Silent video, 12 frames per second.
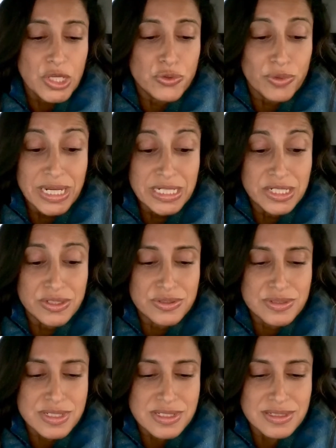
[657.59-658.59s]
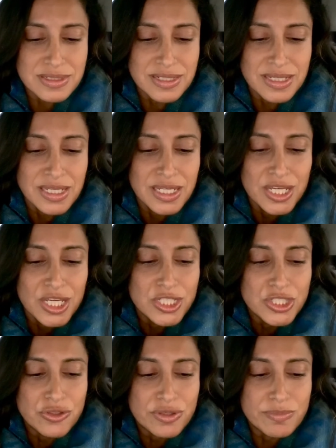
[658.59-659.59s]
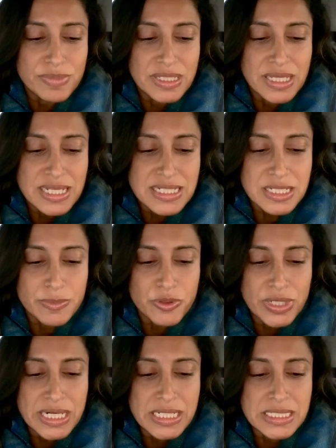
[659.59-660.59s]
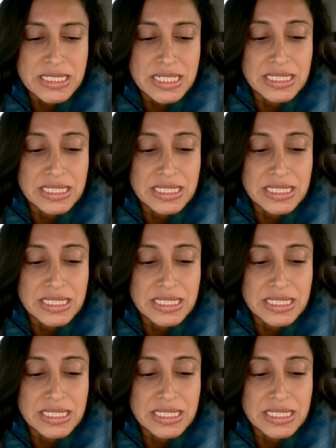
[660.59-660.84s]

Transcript: Great news. You can be as liberated